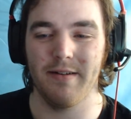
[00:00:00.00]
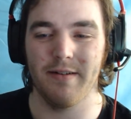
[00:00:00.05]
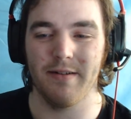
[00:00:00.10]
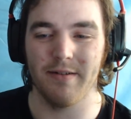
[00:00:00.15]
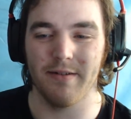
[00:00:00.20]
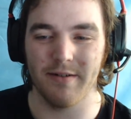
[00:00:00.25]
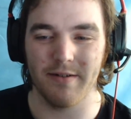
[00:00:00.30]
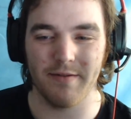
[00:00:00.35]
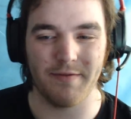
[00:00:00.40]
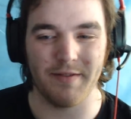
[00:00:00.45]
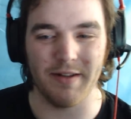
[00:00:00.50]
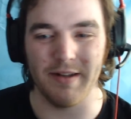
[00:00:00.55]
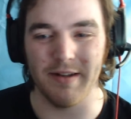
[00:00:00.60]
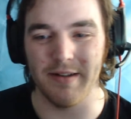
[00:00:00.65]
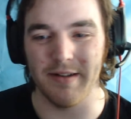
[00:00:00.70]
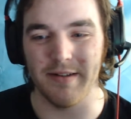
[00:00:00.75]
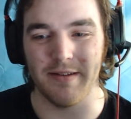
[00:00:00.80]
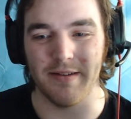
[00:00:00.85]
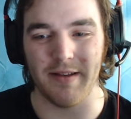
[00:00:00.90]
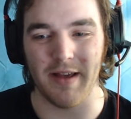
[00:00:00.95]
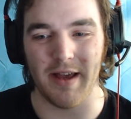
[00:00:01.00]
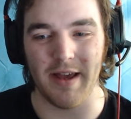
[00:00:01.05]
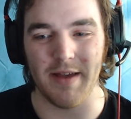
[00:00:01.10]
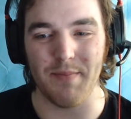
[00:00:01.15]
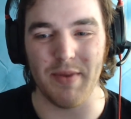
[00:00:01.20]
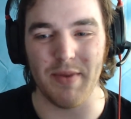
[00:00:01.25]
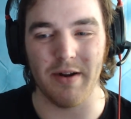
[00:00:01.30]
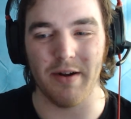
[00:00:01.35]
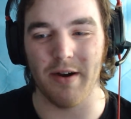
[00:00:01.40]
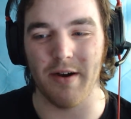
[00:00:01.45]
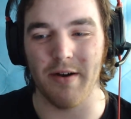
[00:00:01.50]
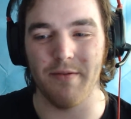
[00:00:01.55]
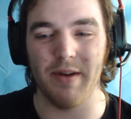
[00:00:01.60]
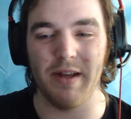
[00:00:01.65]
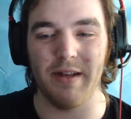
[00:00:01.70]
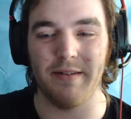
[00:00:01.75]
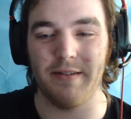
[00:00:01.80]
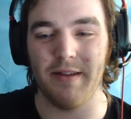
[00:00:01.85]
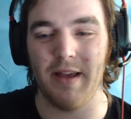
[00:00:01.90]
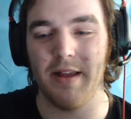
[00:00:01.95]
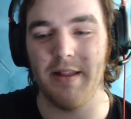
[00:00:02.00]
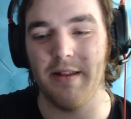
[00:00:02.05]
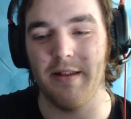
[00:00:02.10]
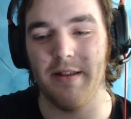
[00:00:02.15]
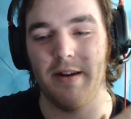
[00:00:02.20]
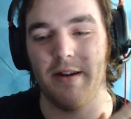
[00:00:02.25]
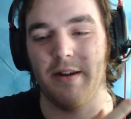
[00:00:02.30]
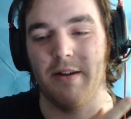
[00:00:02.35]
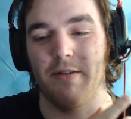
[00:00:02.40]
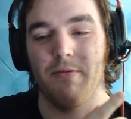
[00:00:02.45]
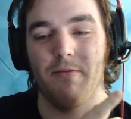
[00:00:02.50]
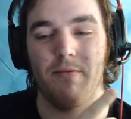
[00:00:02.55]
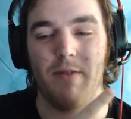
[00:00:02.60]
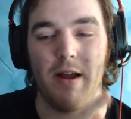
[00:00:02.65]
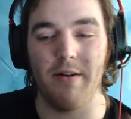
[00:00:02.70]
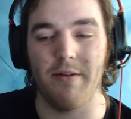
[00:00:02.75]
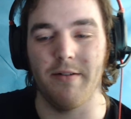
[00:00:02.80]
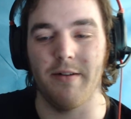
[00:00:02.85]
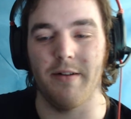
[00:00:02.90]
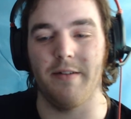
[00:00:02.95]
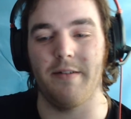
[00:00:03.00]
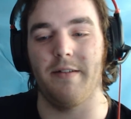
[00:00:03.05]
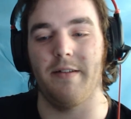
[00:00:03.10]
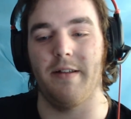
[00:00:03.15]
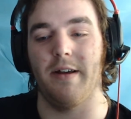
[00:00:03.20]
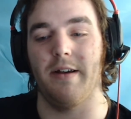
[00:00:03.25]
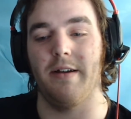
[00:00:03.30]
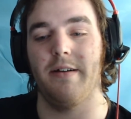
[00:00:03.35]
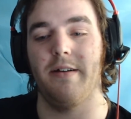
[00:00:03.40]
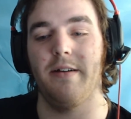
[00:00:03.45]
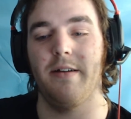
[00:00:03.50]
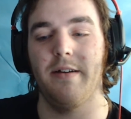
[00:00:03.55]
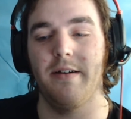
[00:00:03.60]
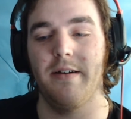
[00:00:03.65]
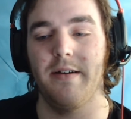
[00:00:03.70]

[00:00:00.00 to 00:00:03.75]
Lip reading: or if there's a better OS out there that I can run on this thing